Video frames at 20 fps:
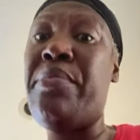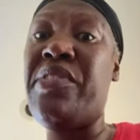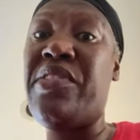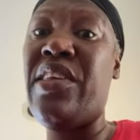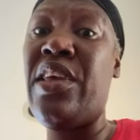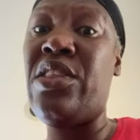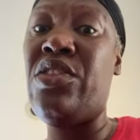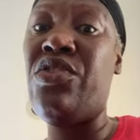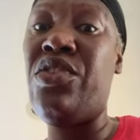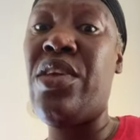what I'm
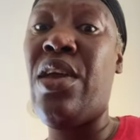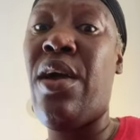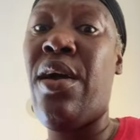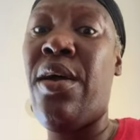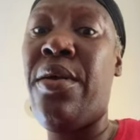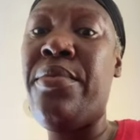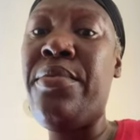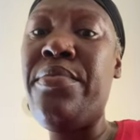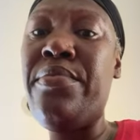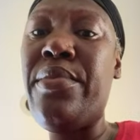saying to
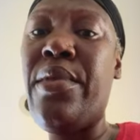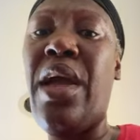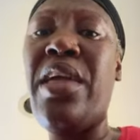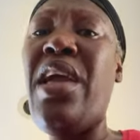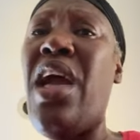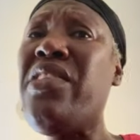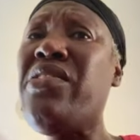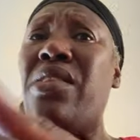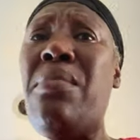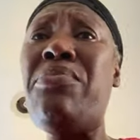y'all.
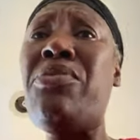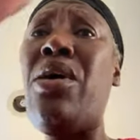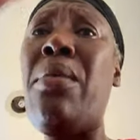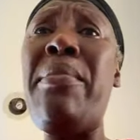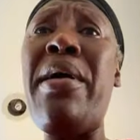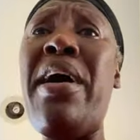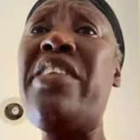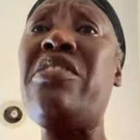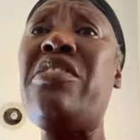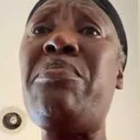Because you have some
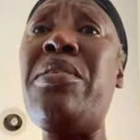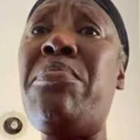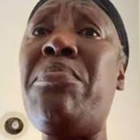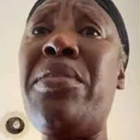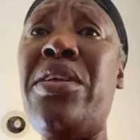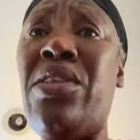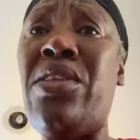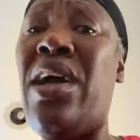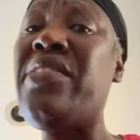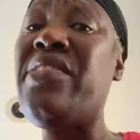dumbass
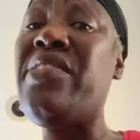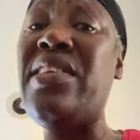people in